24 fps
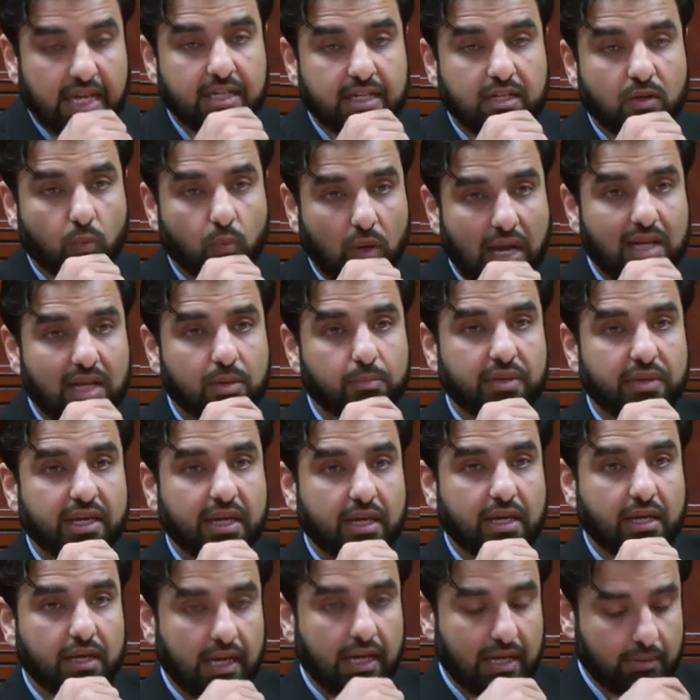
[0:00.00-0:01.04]
and the
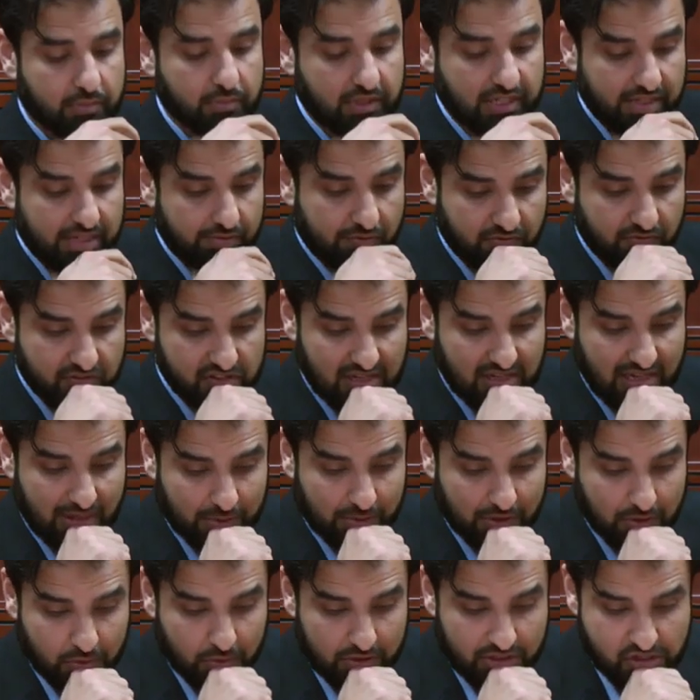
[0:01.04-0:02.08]
well-being, I believe, of
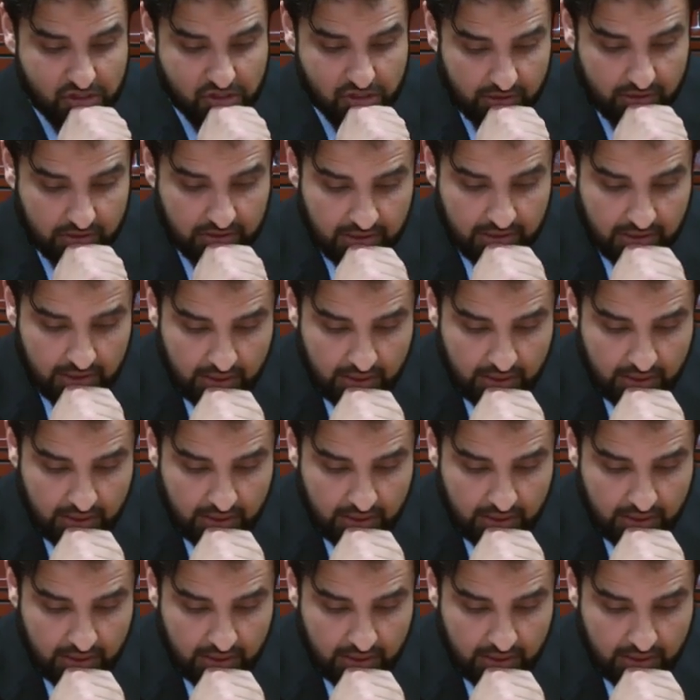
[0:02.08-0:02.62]
Islamic tradition.